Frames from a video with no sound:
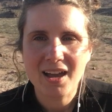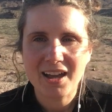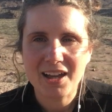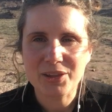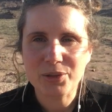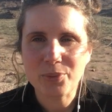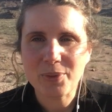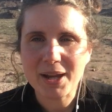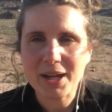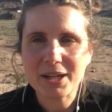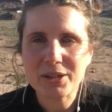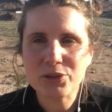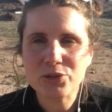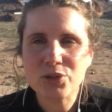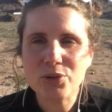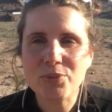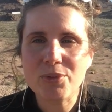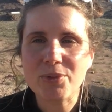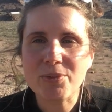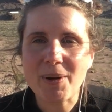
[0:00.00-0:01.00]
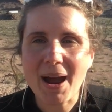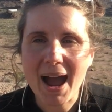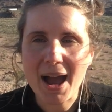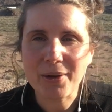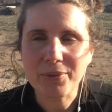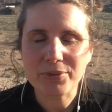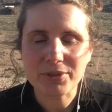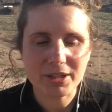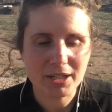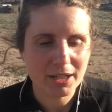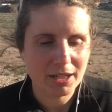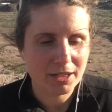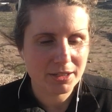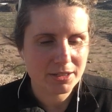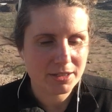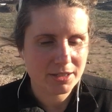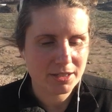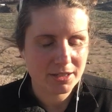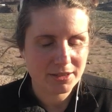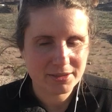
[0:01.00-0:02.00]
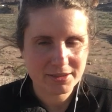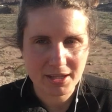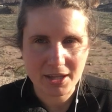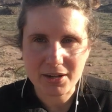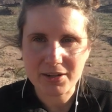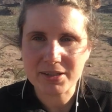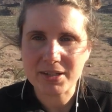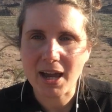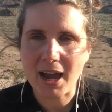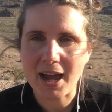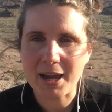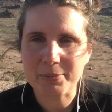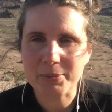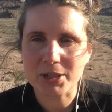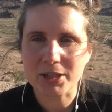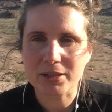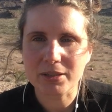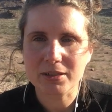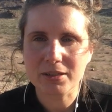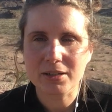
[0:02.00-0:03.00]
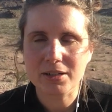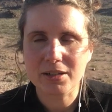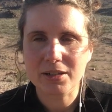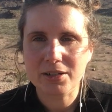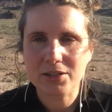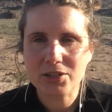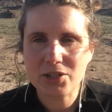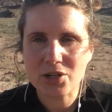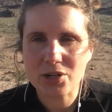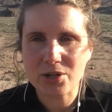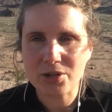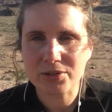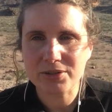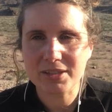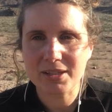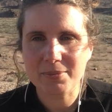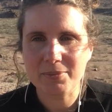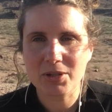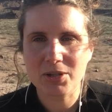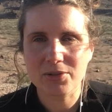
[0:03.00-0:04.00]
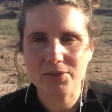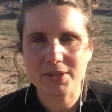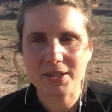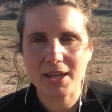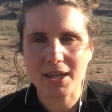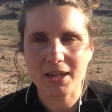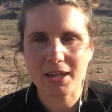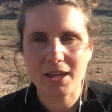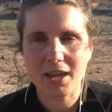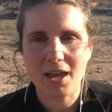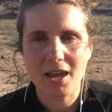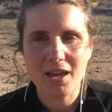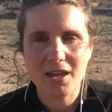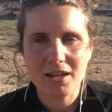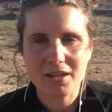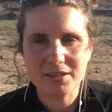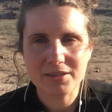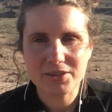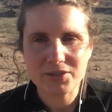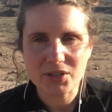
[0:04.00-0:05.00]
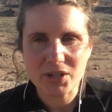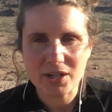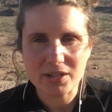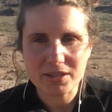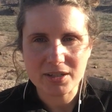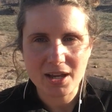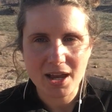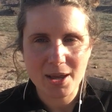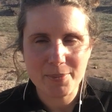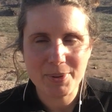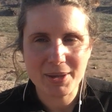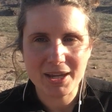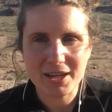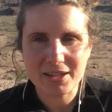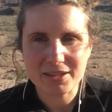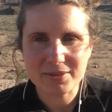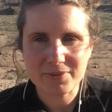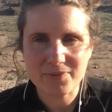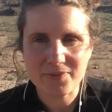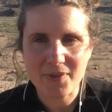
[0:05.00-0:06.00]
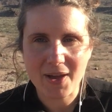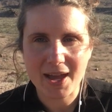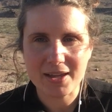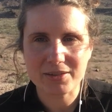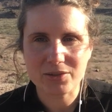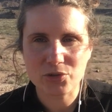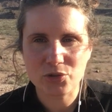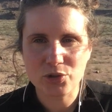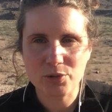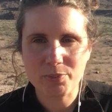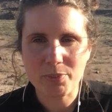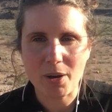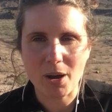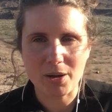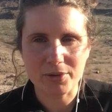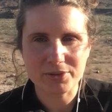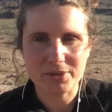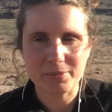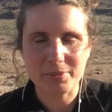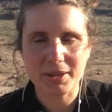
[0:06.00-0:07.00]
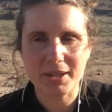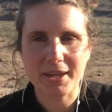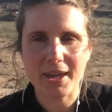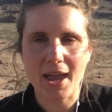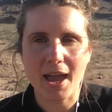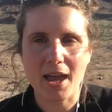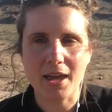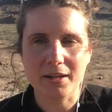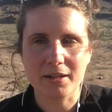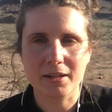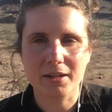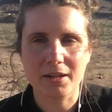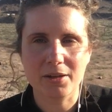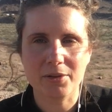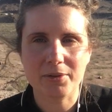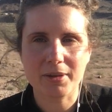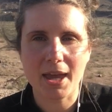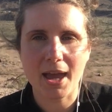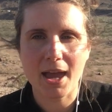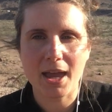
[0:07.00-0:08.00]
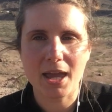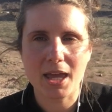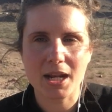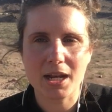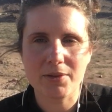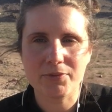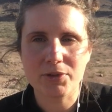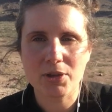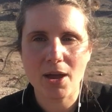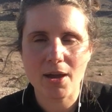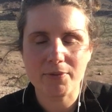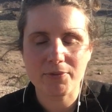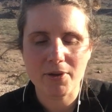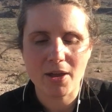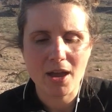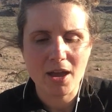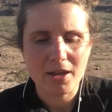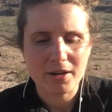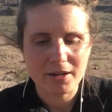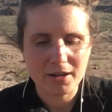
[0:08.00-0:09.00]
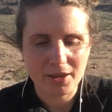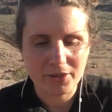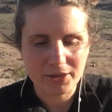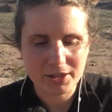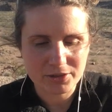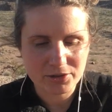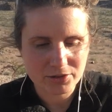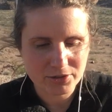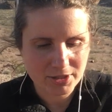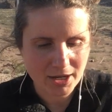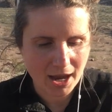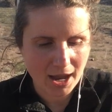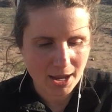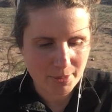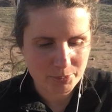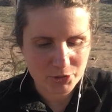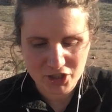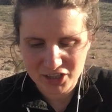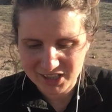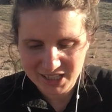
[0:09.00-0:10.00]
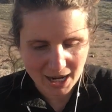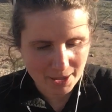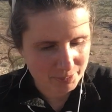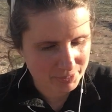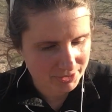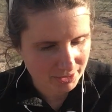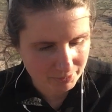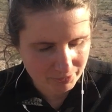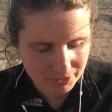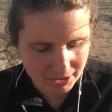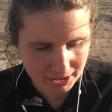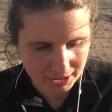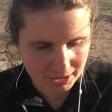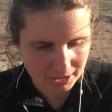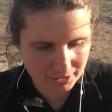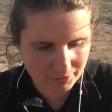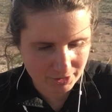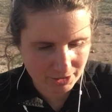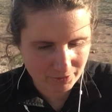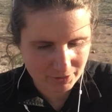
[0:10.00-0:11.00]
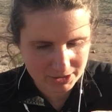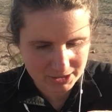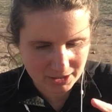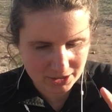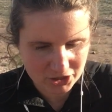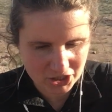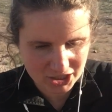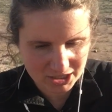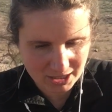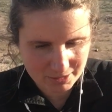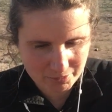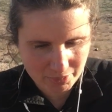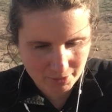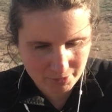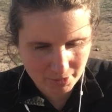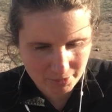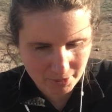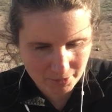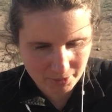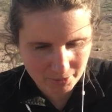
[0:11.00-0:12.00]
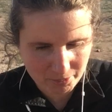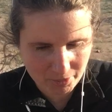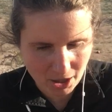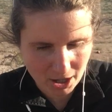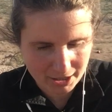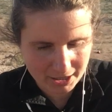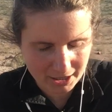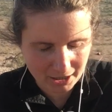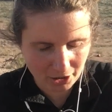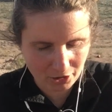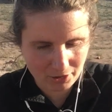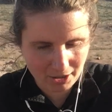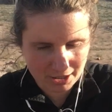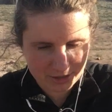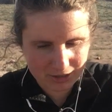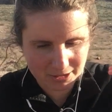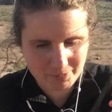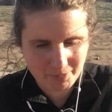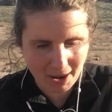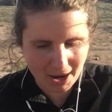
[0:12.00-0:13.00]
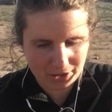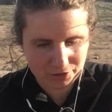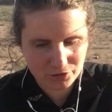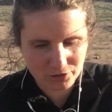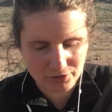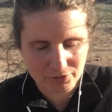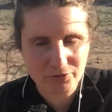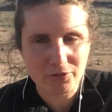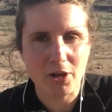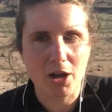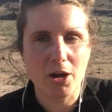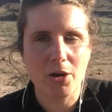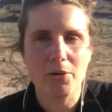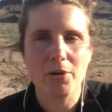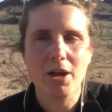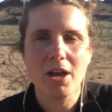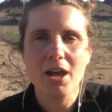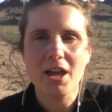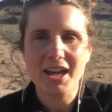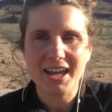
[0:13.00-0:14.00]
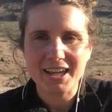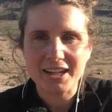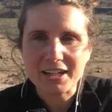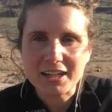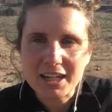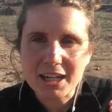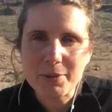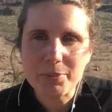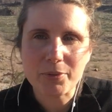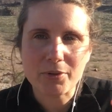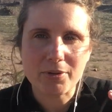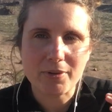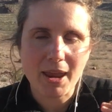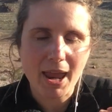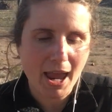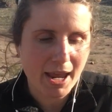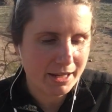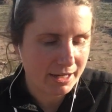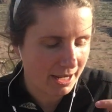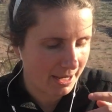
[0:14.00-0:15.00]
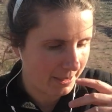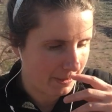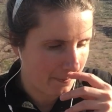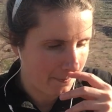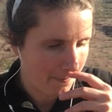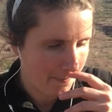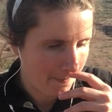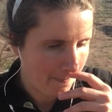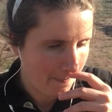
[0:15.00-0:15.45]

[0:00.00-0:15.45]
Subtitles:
And the way to go around it, set a timer, turn on some music, and start typing as fast as you possibly can, okay? And if you have nothing to type, just type something. Even if it's just like blah, blah, blah, blah, blah, get connected back to the flow and keep creating.